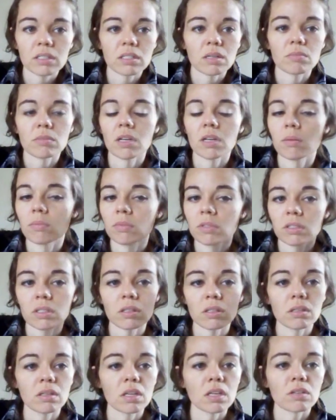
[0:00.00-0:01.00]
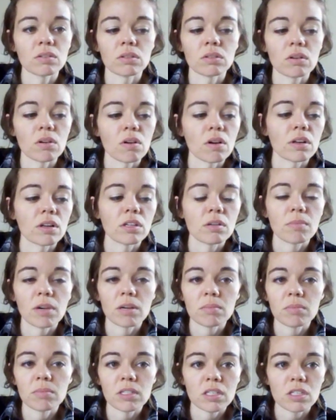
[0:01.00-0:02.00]
Sometimes kids are gone. You
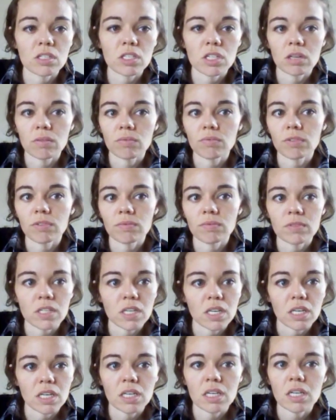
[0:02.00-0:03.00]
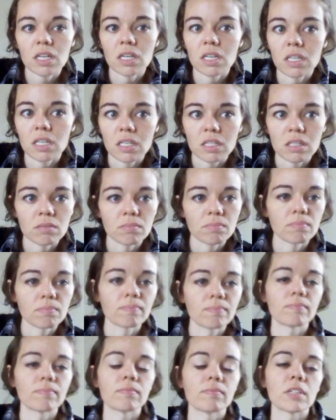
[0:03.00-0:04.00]
might be teaching 15 kids,
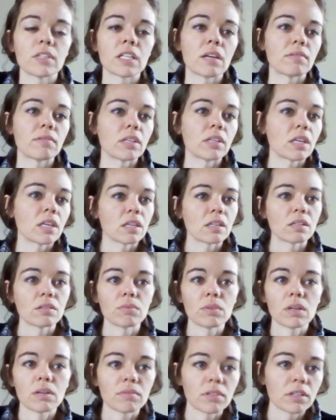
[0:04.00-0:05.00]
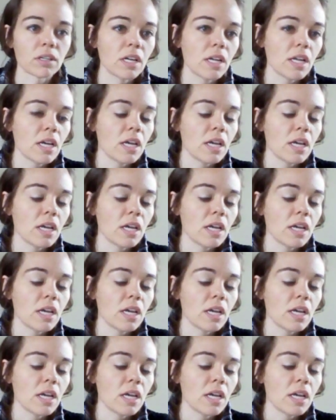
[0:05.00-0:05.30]
11 kids, whatever.